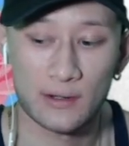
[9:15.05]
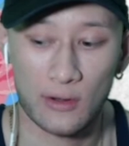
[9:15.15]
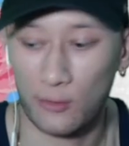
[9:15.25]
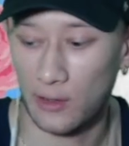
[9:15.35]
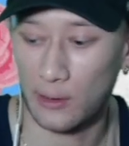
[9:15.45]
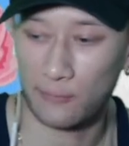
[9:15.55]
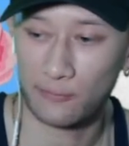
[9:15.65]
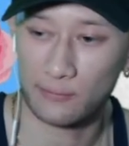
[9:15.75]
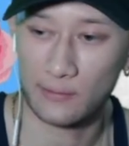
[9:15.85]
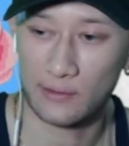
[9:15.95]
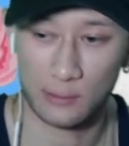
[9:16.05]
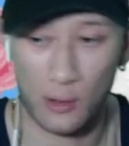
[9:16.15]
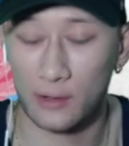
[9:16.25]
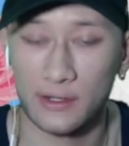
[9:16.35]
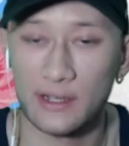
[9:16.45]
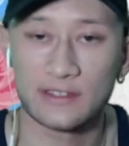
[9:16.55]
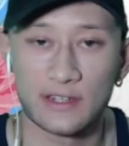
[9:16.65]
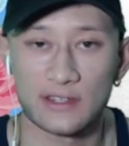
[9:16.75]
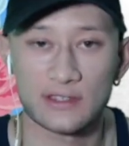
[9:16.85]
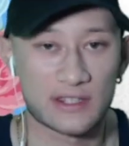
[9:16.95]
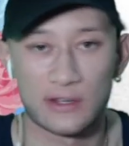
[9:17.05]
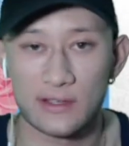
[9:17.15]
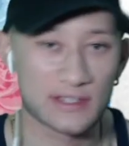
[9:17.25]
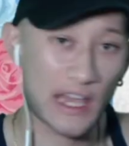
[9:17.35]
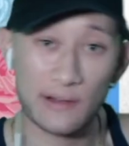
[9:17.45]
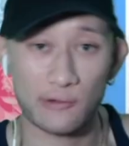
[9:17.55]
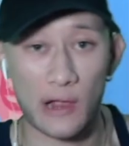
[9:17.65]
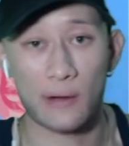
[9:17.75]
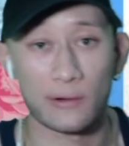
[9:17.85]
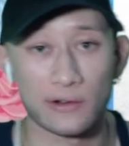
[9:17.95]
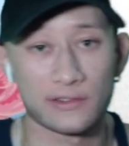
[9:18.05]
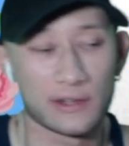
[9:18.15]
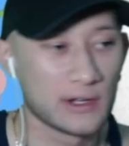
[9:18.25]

Or if long distance, you can send flowers.